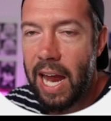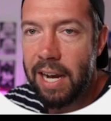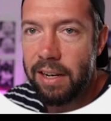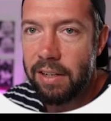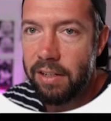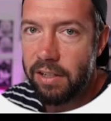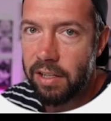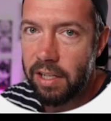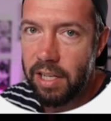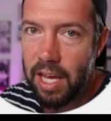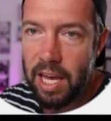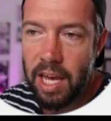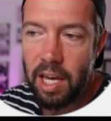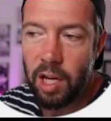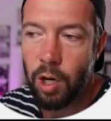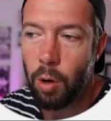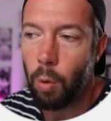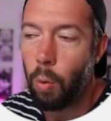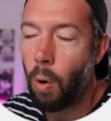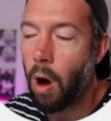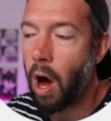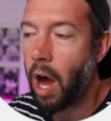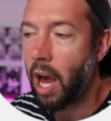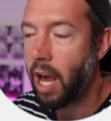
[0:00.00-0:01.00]
answer they
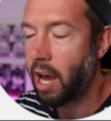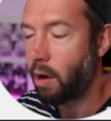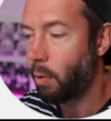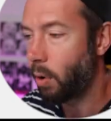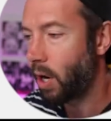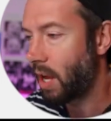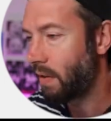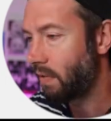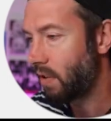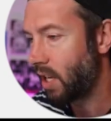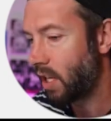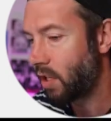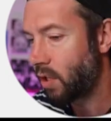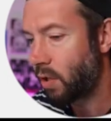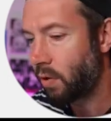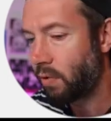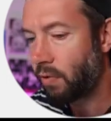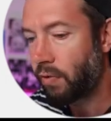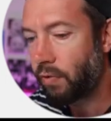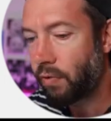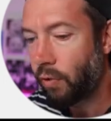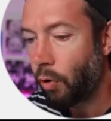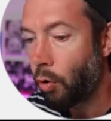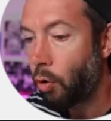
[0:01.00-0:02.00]
acquire, whatever they
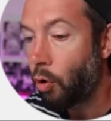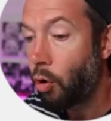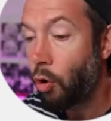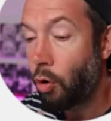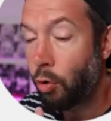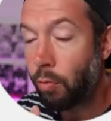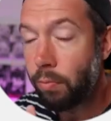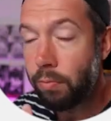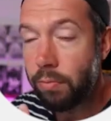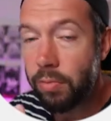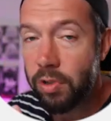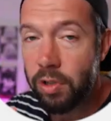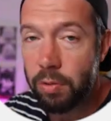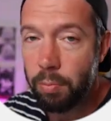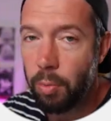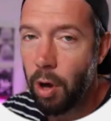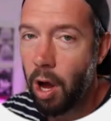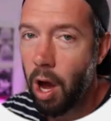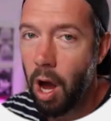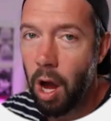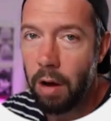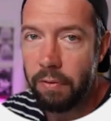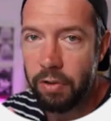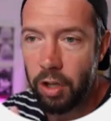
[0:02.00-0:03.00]
do, forms
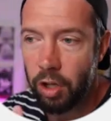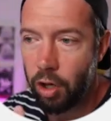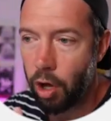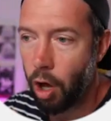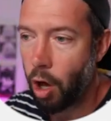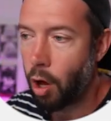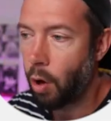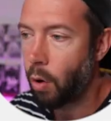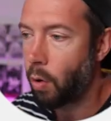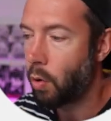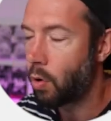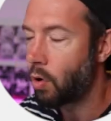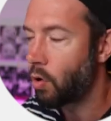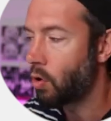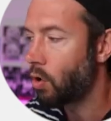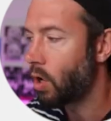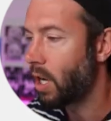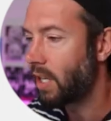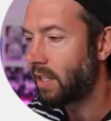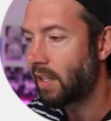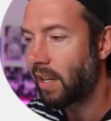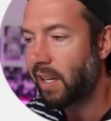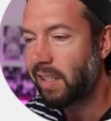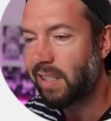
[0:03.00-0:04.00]
part of the code
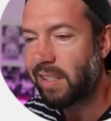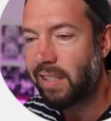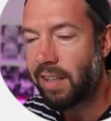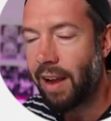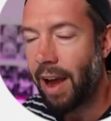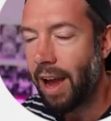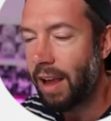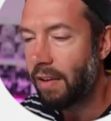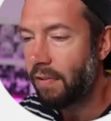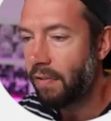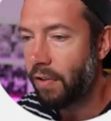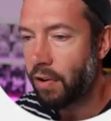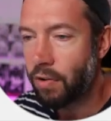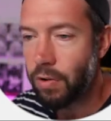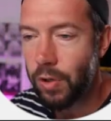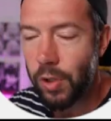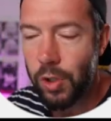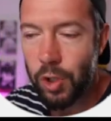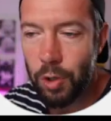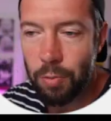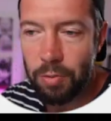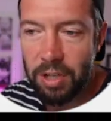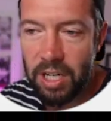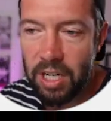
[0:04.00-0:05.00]
or a cipher
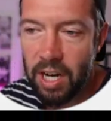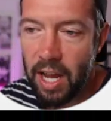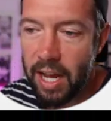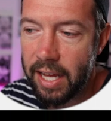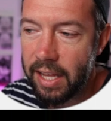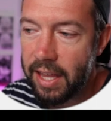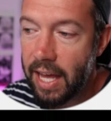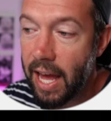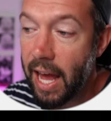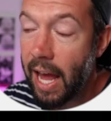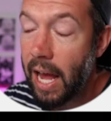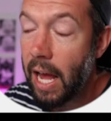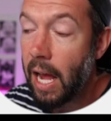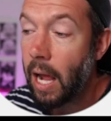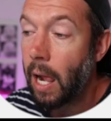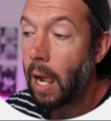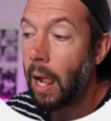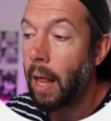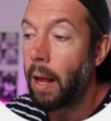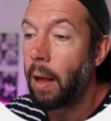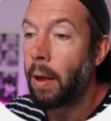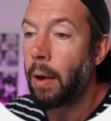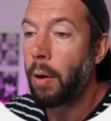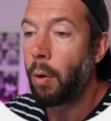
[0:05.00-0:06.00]
or something like that.
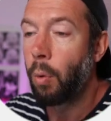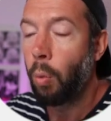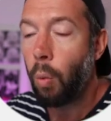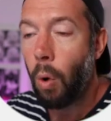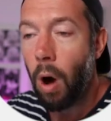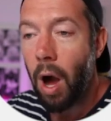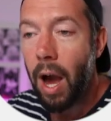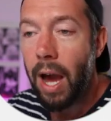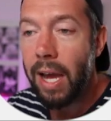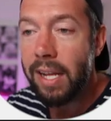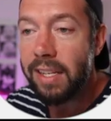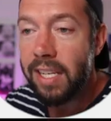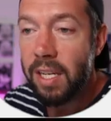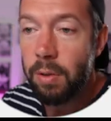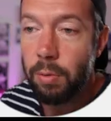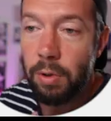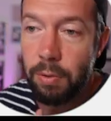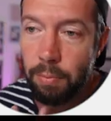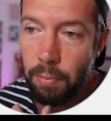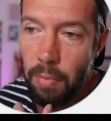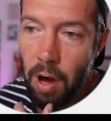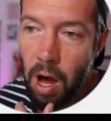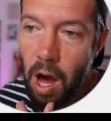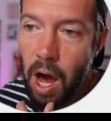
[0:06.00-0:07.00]
What I did
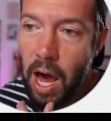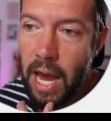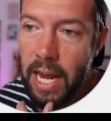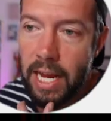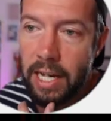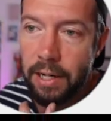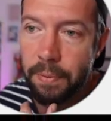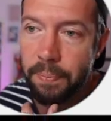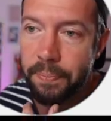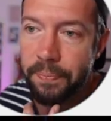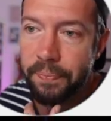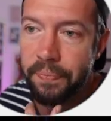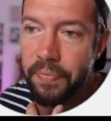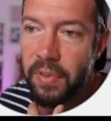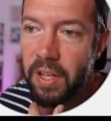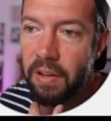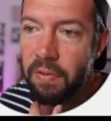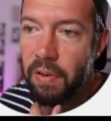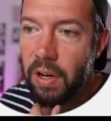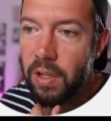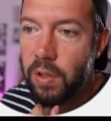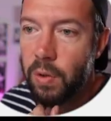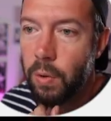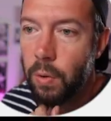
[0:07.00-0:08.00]
with mine,
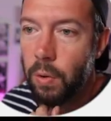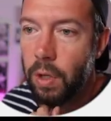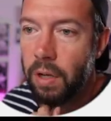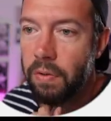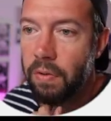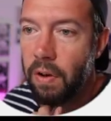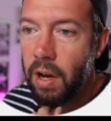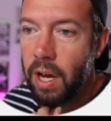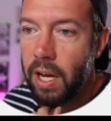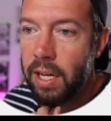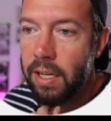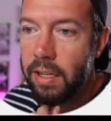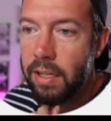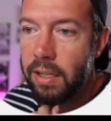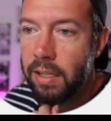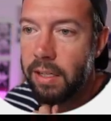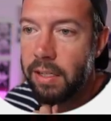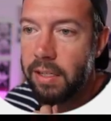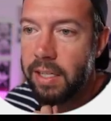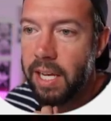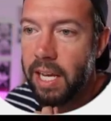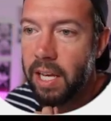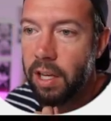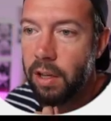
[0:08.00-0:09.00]
if I
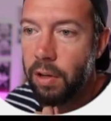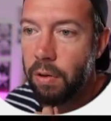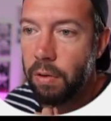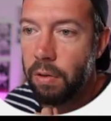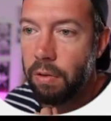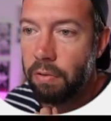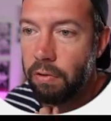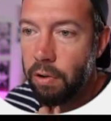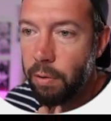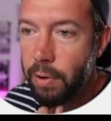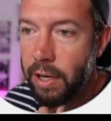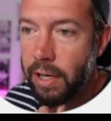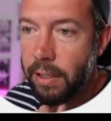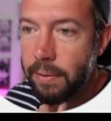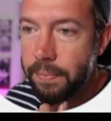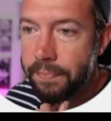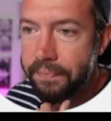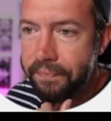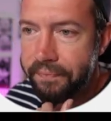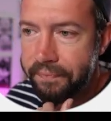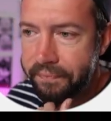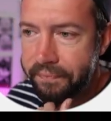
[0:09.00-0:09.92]
take you through it.